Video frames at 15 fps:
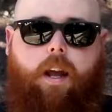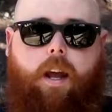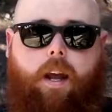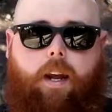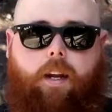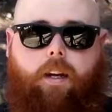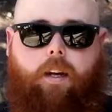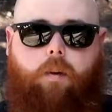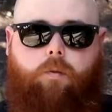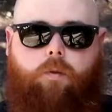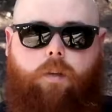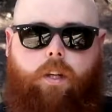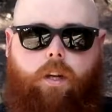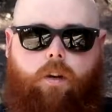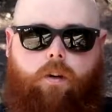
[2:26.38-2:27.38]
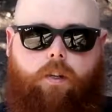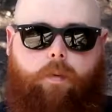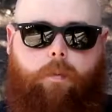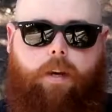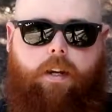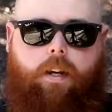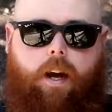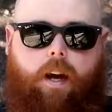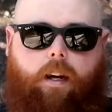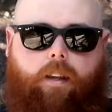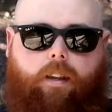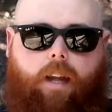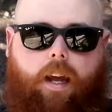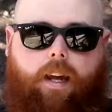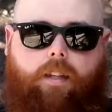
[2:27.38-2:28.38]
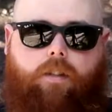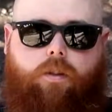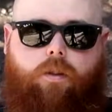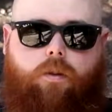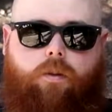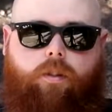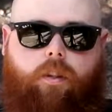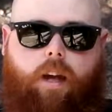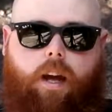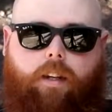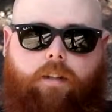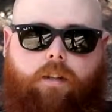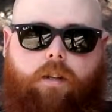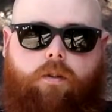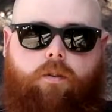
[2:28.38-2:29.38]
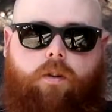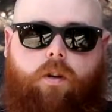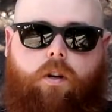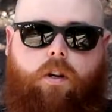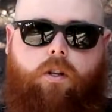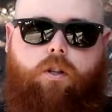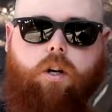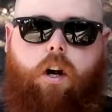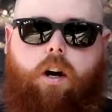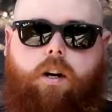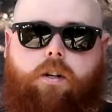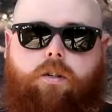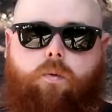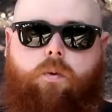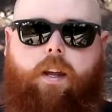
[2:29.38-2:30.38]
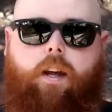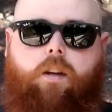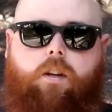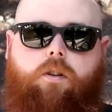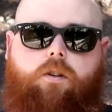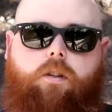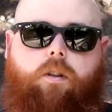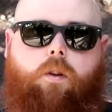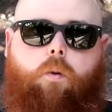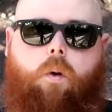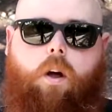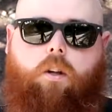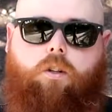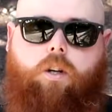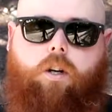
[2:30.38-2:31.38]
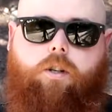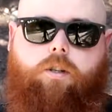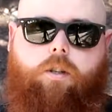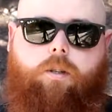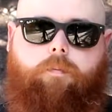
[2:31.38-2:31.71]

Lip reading: And it comes with a USB dock that has 2 slots, so you can charge without using the wall charger.